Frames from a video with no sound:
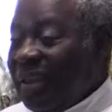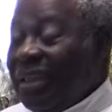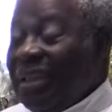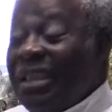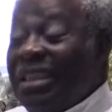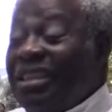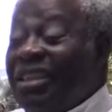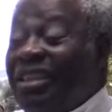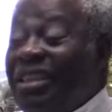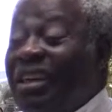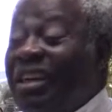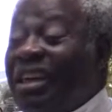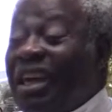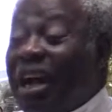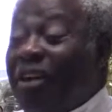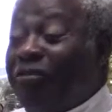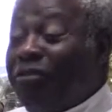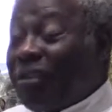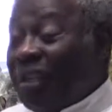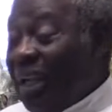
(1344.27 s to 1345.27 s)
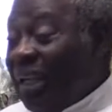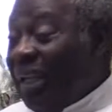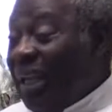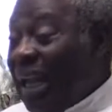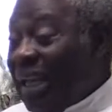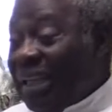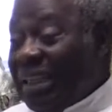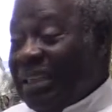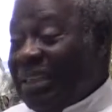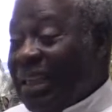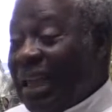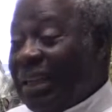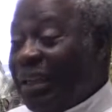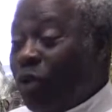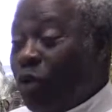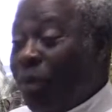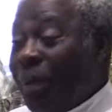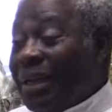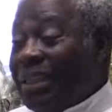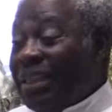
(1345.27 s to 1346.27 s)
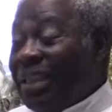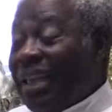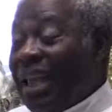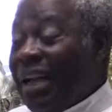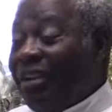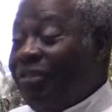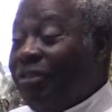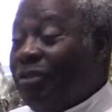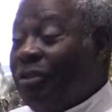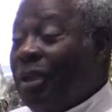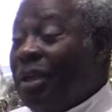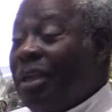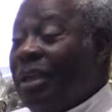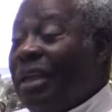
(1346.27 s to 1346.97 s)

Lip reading: is grafted, like it says in Romans 11,